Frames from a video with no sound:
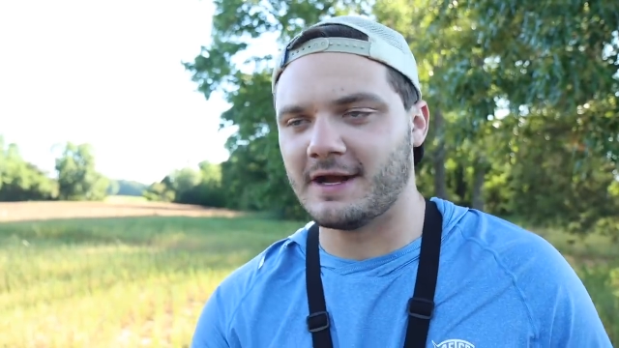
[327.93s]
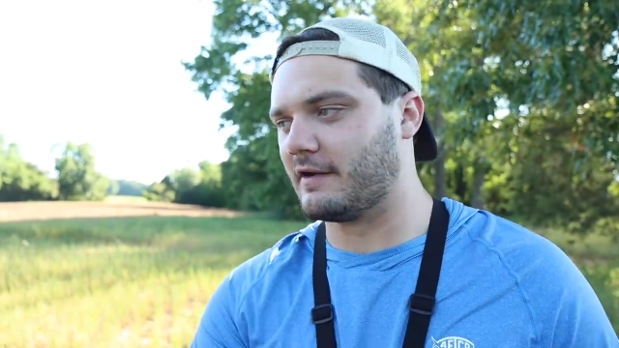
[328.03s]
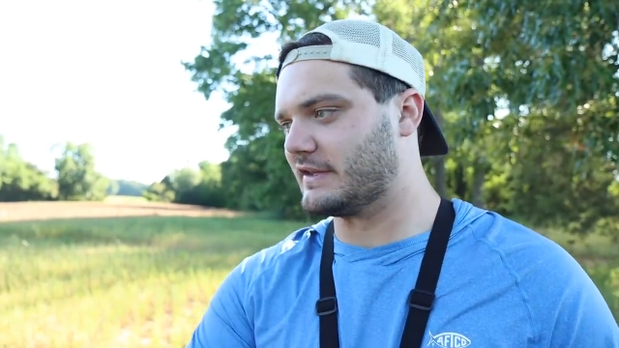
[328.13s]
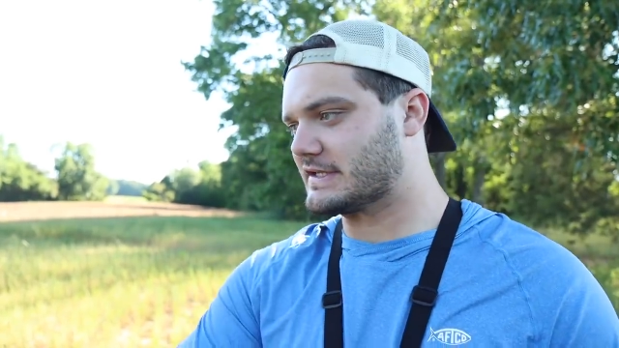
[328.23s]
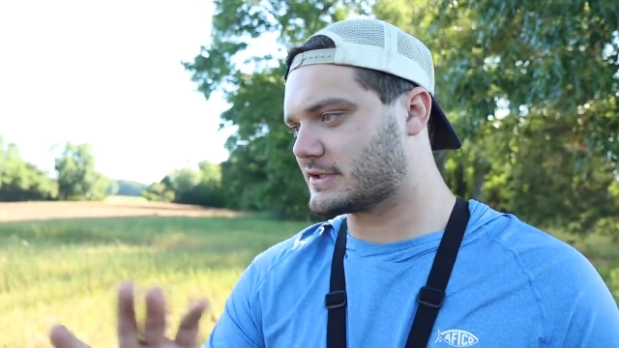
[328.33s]

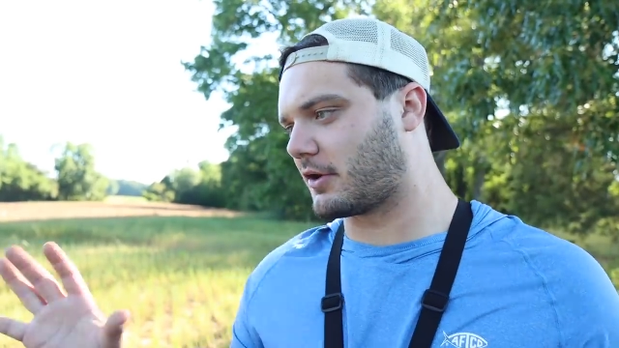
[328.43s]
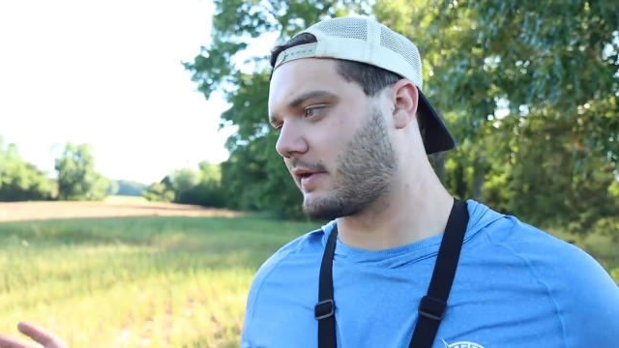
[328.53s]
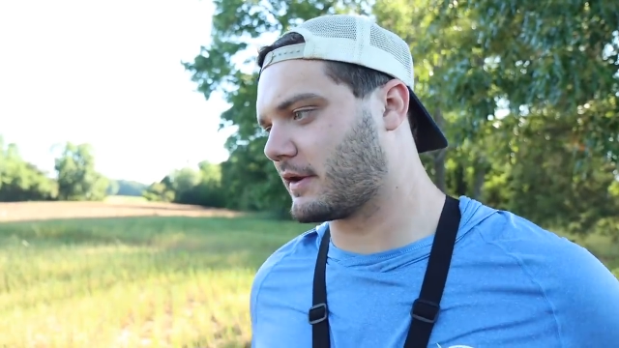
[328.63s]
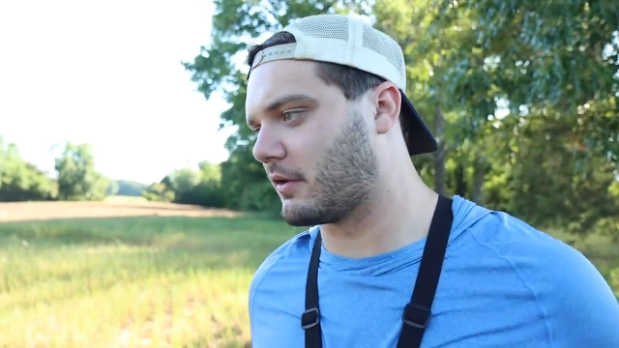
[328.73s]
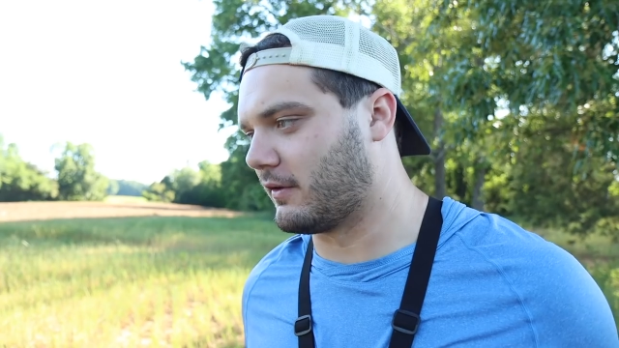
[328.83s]
of this
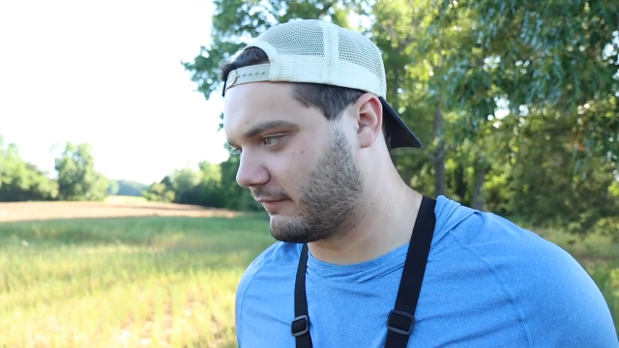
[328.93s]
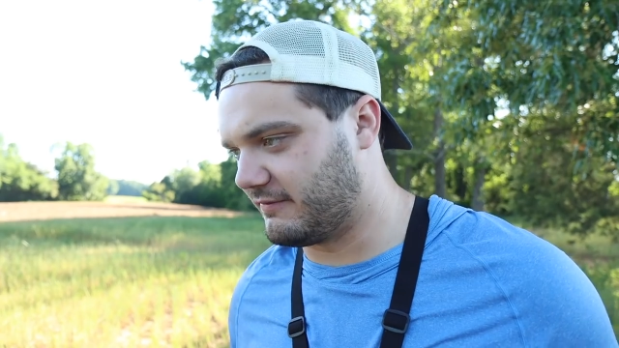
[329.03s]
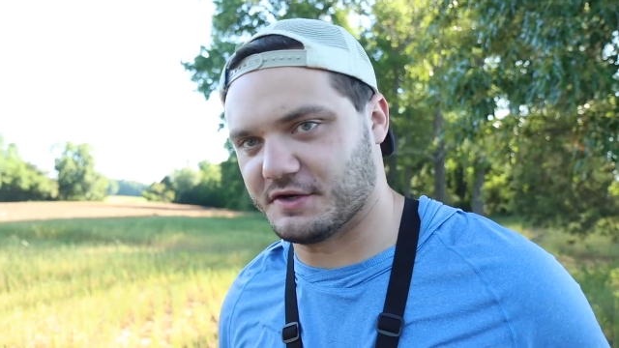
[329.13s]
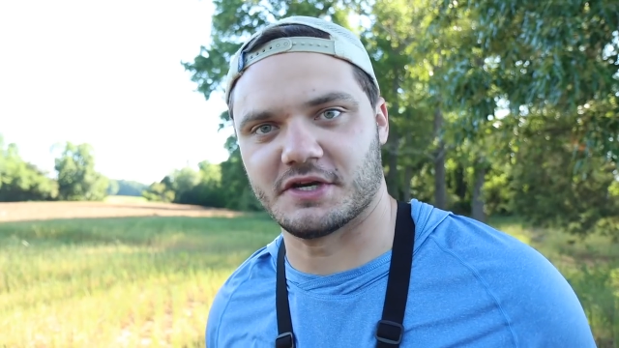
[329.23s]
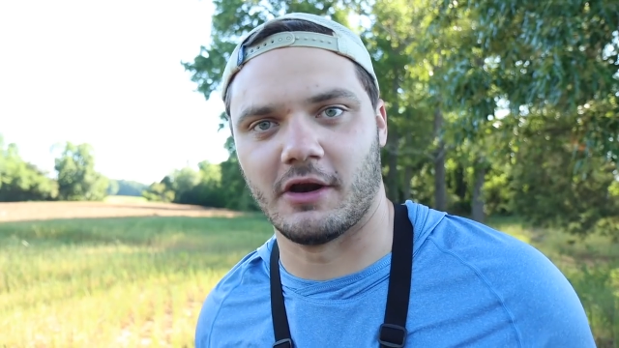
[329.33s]
30 year old
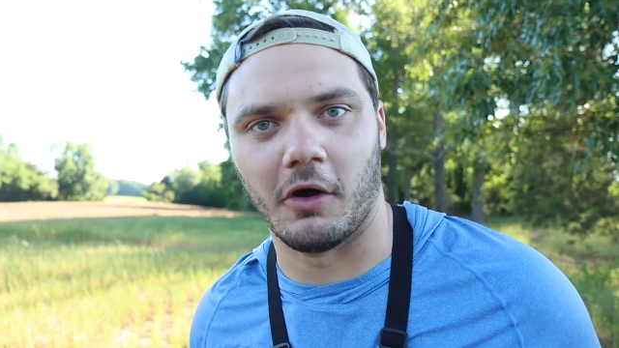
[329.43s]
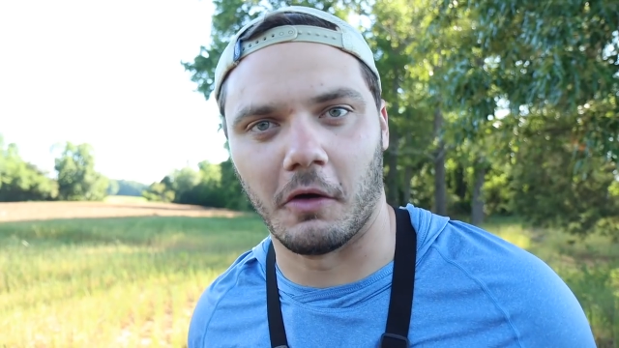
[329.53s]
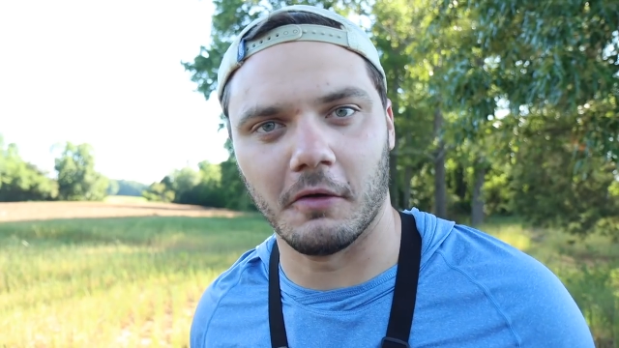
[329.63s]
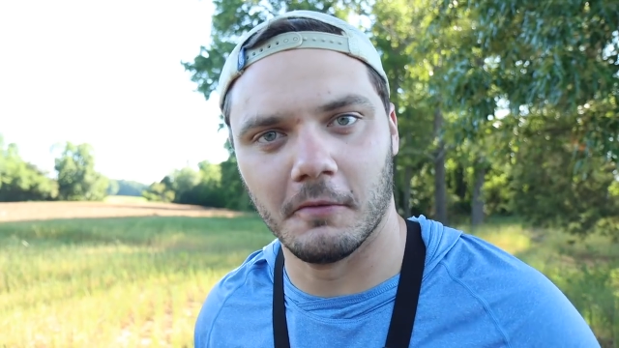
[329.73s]
fishing hole.